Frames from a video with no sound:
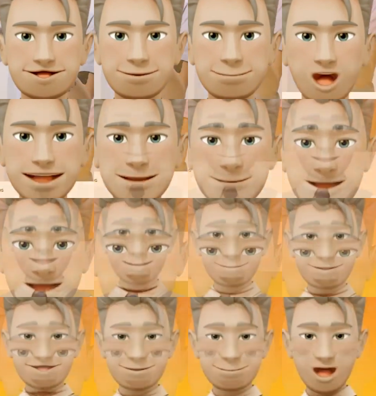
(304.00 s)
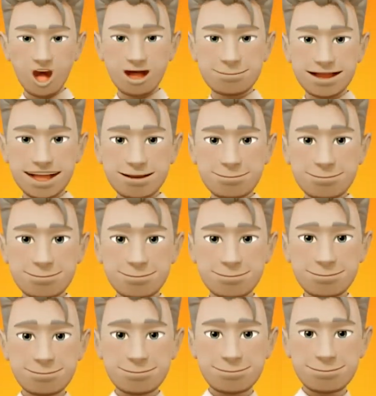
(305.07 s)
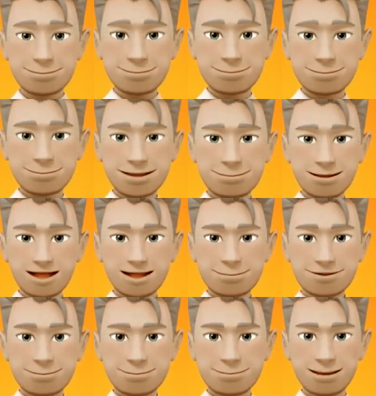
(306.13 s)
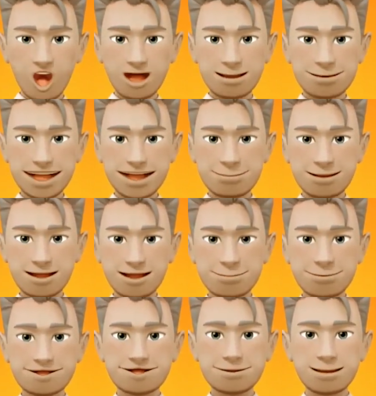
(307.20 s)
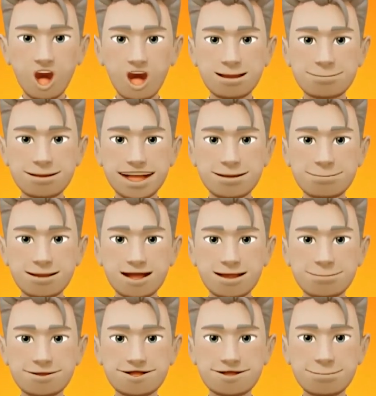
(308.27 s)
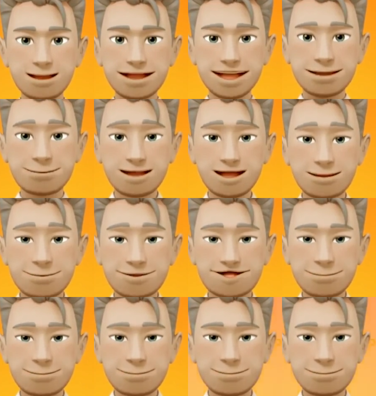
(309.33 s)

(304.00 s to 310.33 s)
unique product for sale. Currently, its catalog contains 228 items,